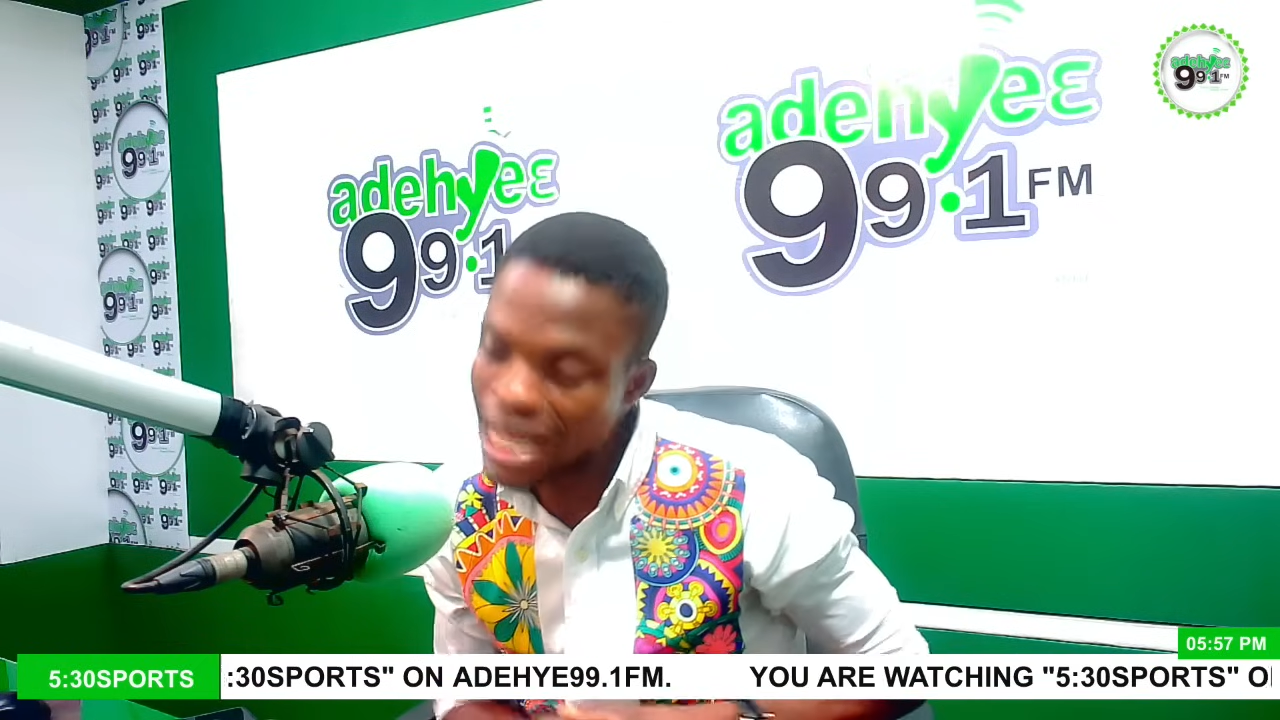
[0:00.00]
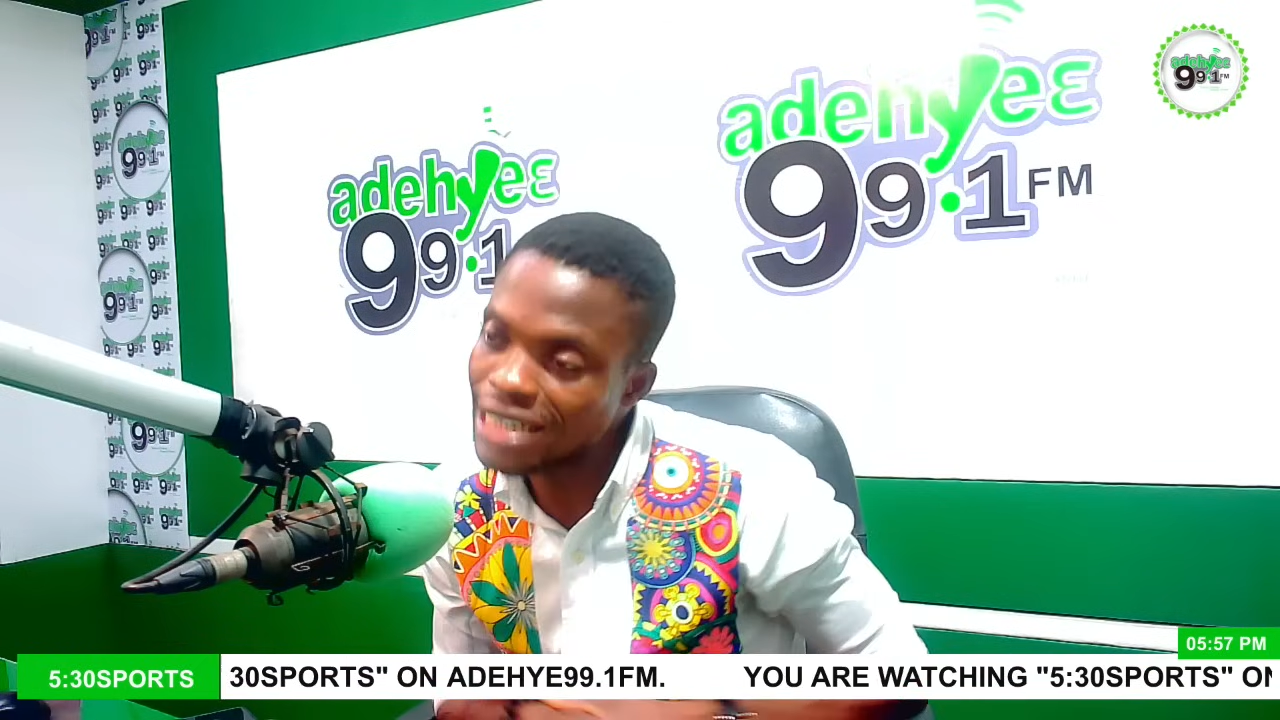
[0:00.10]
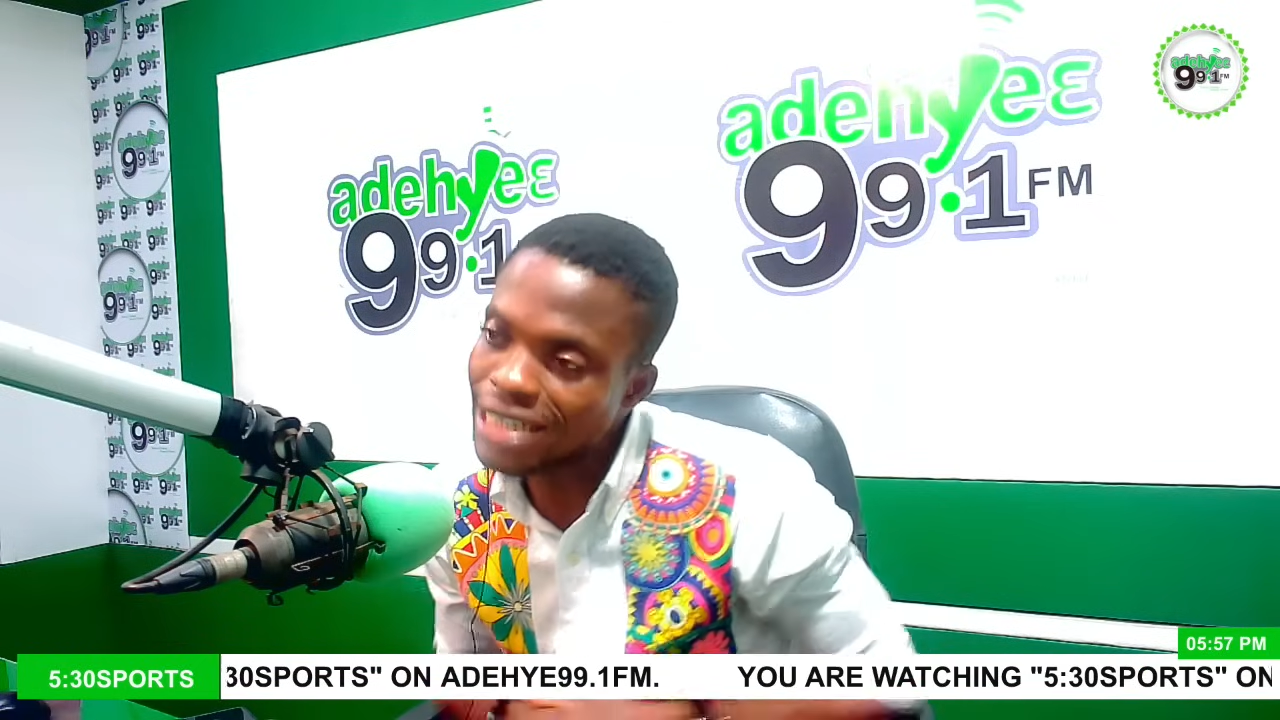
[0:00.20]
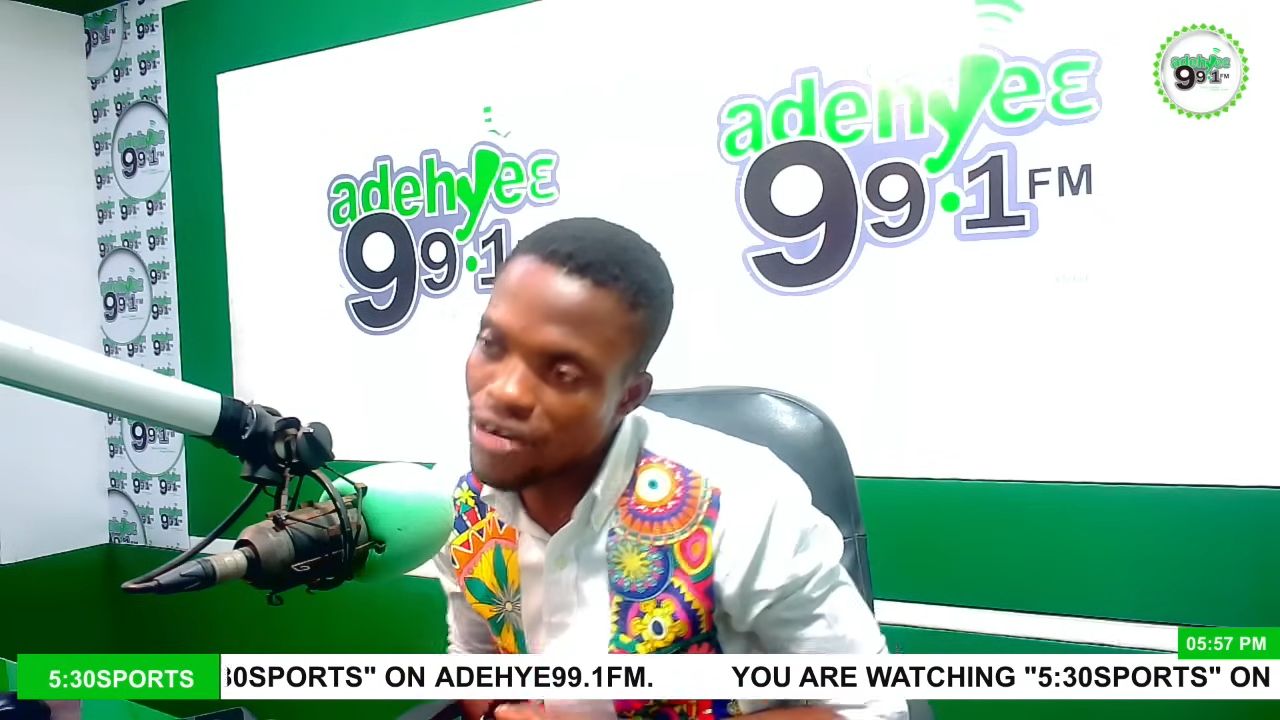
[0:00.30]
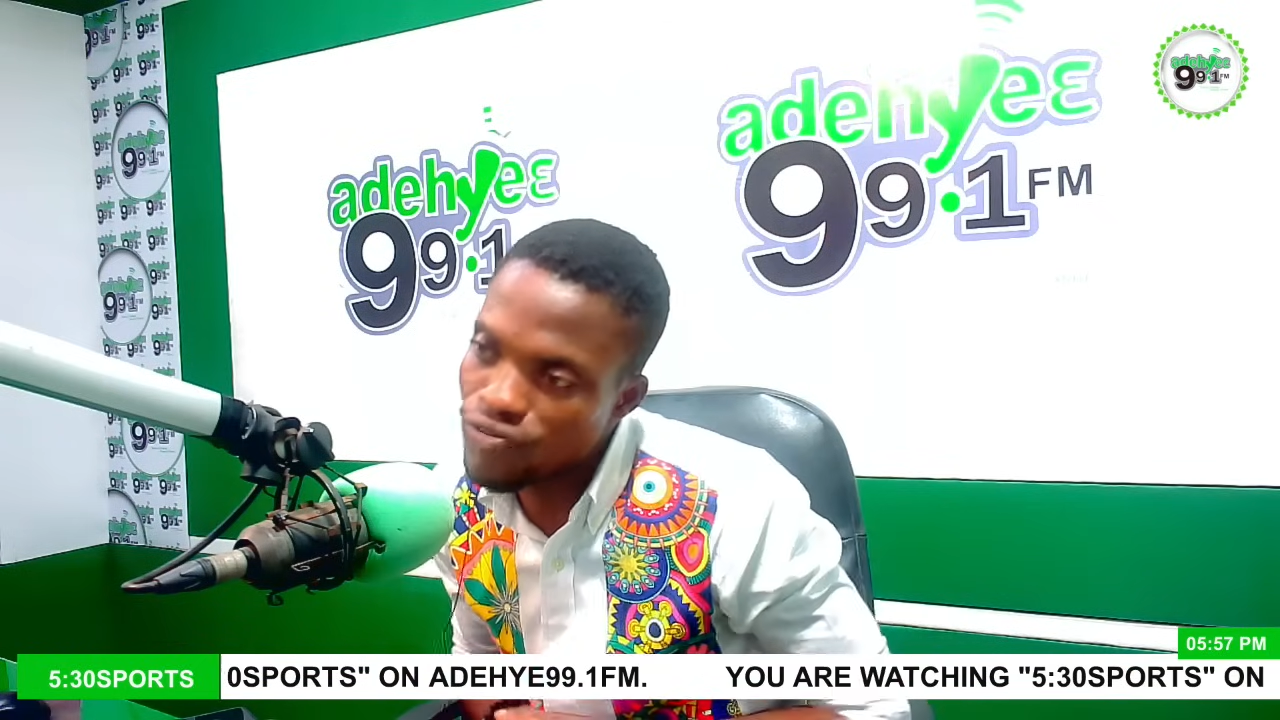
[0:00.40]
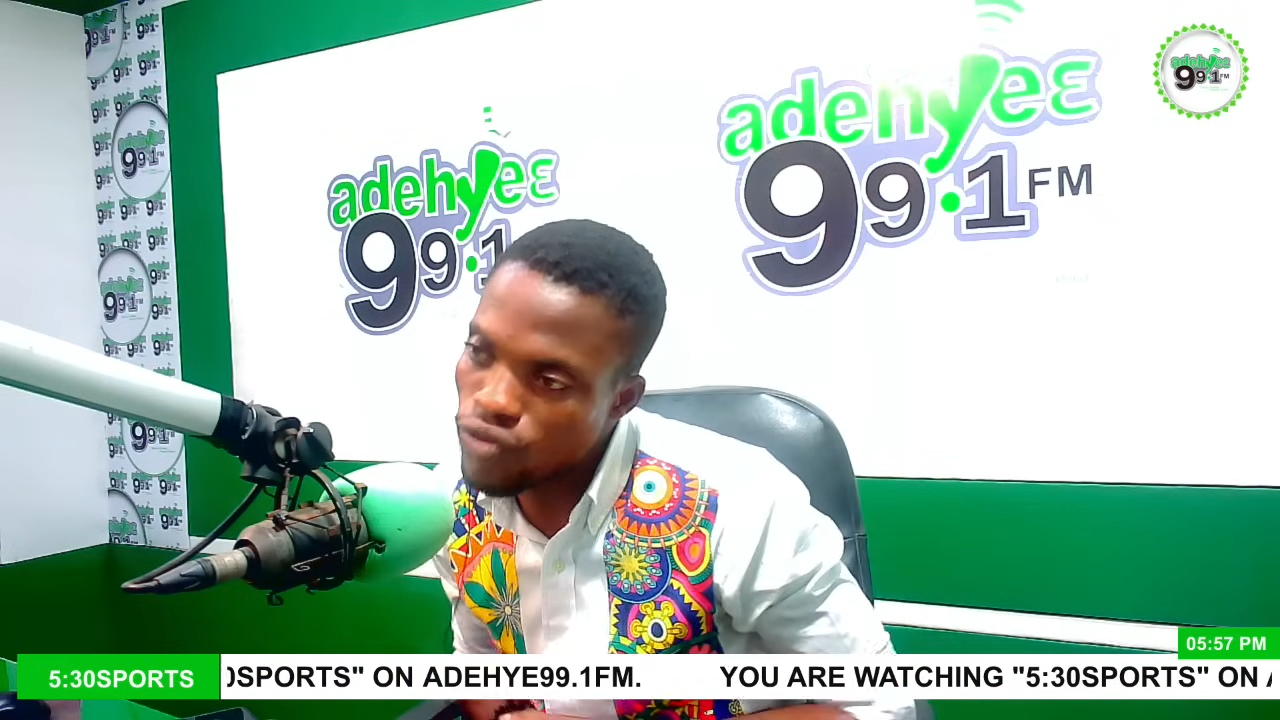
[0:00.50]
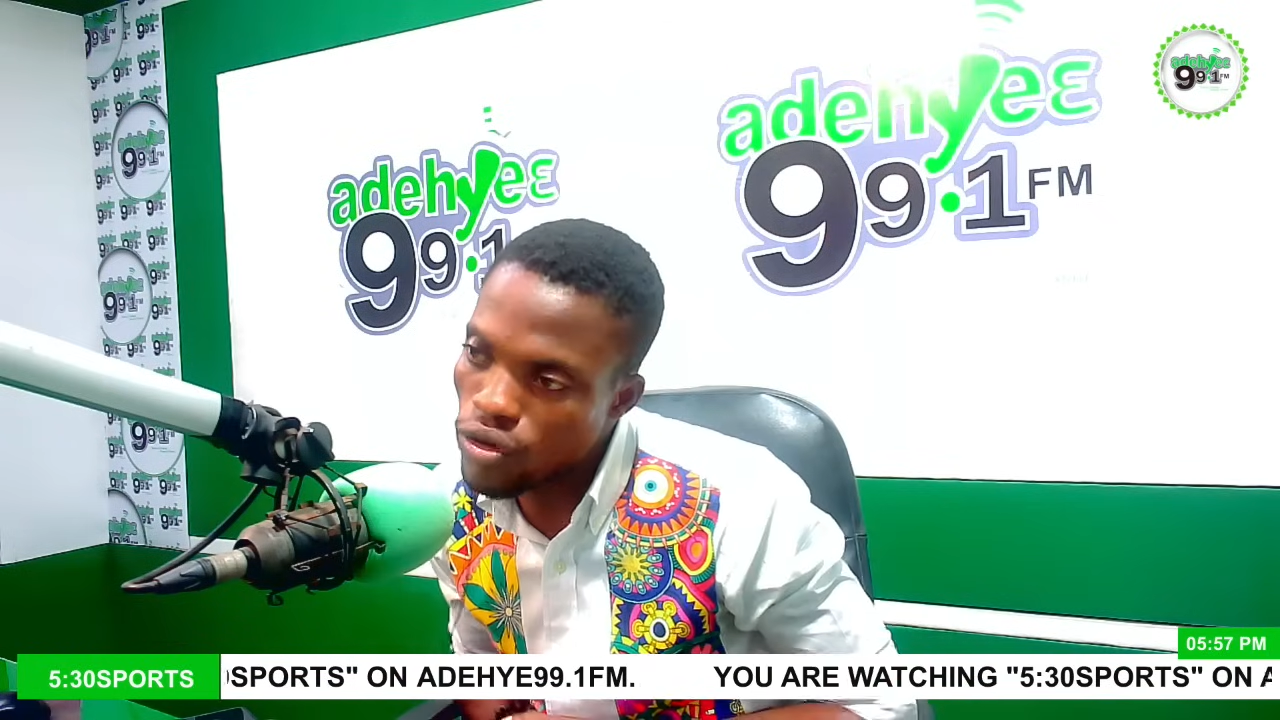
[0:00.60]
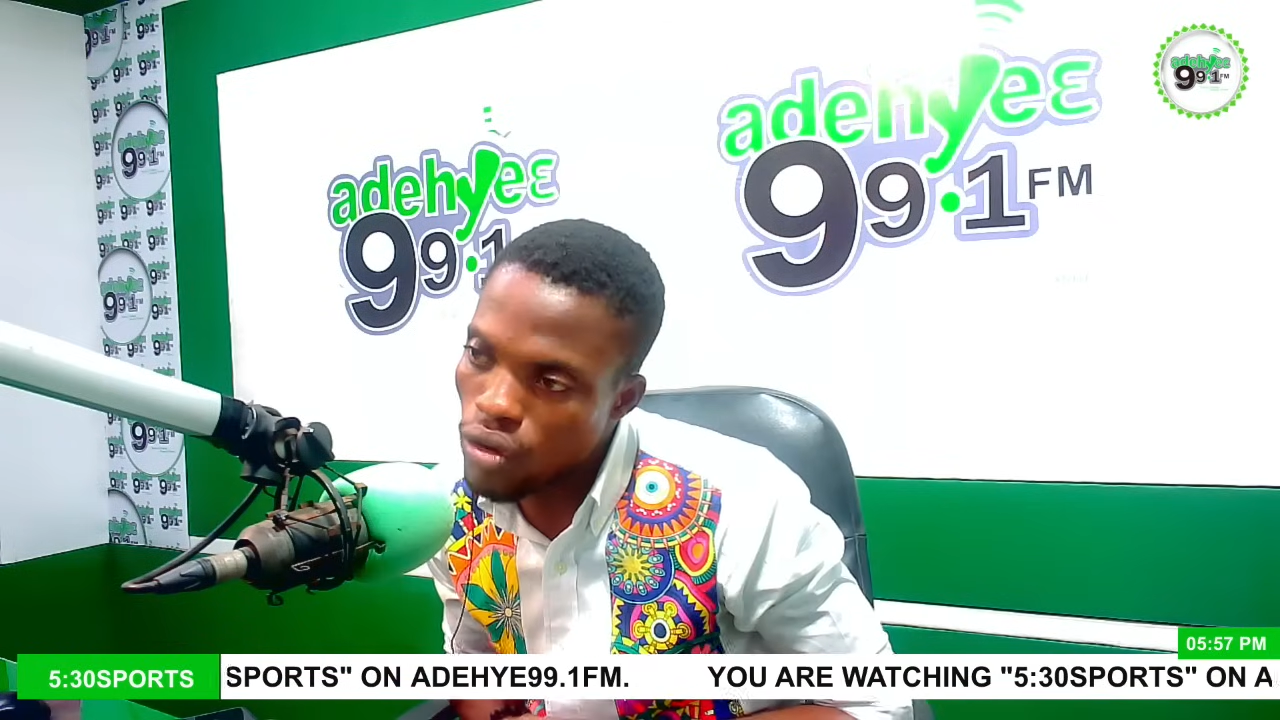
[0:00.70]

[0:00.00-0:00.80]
side for no